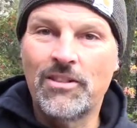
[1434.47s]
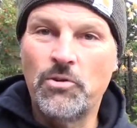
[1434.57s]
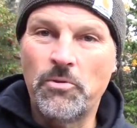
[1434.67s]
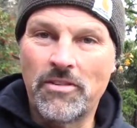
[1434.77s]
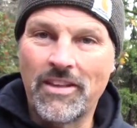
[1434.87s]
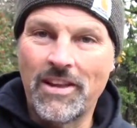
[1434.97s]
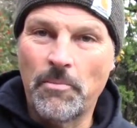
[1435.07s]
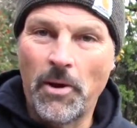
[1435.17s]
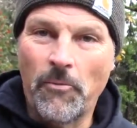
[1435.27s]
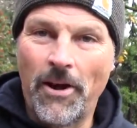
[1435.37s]
Glue was laying
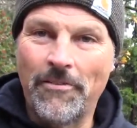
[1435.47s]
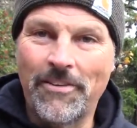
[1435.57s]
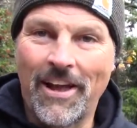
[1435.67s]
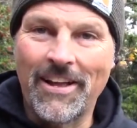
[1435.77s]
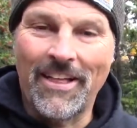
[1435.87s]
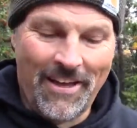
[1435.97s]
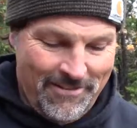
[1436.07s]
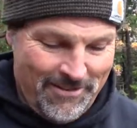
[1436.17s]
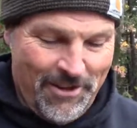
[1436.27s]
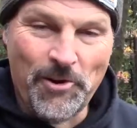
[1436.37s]
on my wife's
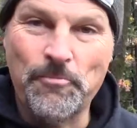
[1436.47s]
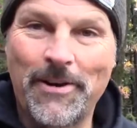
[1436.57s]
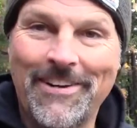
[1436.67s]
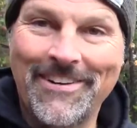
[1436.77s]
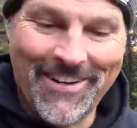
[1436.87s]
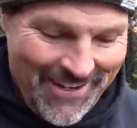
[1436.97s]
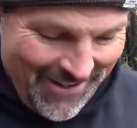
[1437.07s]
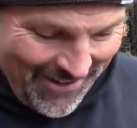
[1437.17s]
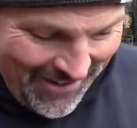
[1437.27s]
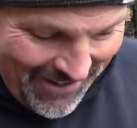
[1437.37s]
eyeglasses. I hope I didn't get
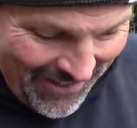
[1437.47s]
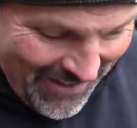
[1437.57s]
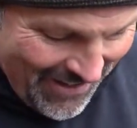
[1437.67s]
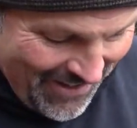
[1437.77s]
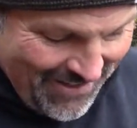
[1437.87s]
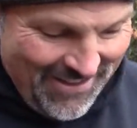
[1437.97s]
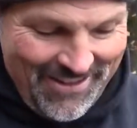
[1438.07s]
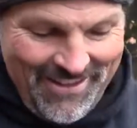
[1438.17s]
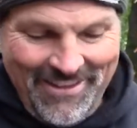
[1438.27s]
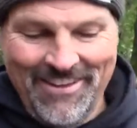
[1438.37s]
any on the lens.
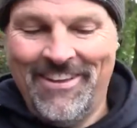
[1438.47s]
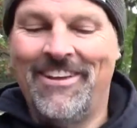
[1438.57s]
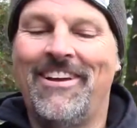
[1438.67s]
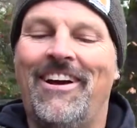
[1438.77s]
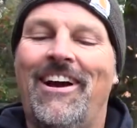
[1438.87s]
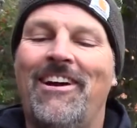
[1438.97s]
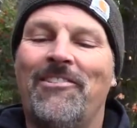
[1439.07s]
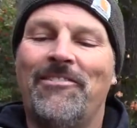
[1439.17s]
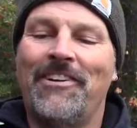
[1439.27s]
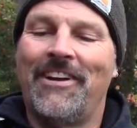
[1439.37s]
I
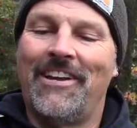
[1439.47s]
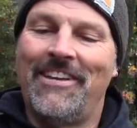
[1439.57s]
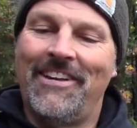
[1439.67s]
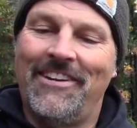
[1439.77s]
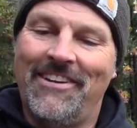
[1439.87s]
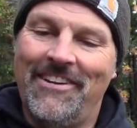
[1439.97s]
don't think I did.